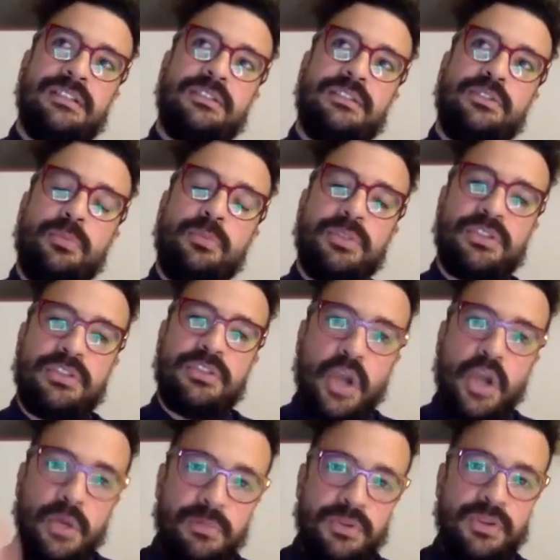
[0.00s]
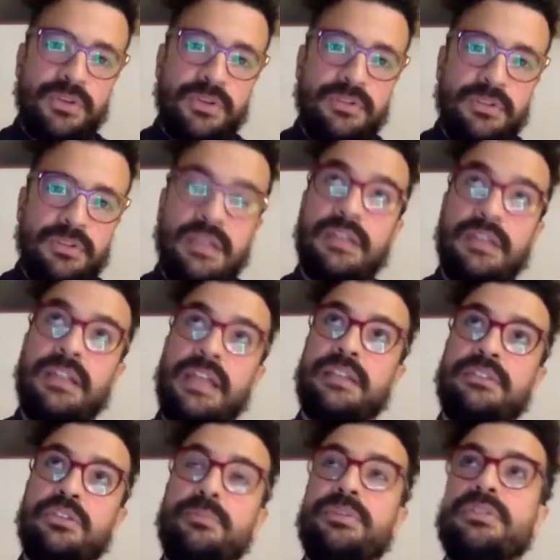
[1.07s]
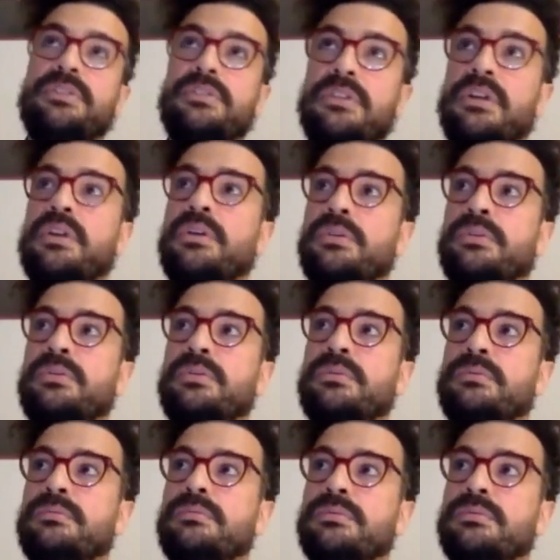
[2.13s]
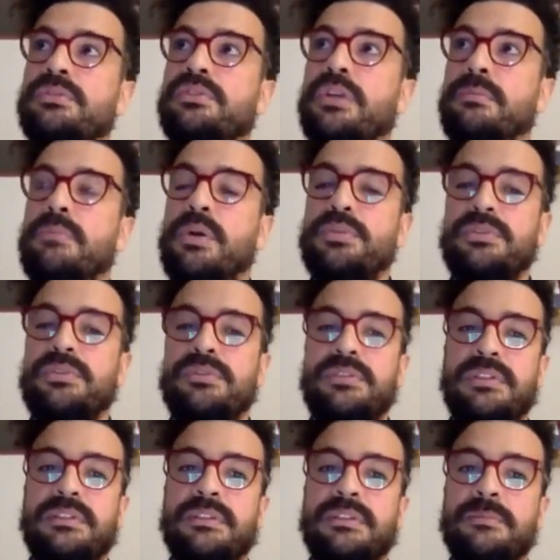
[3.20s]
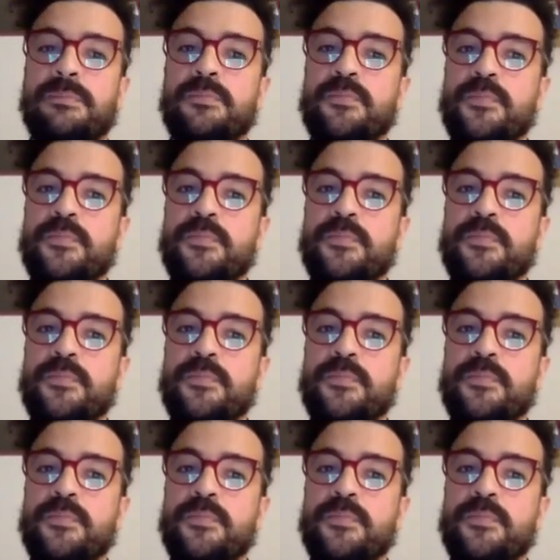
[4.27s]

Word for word: super slow production, uh, like super slow stop motion system.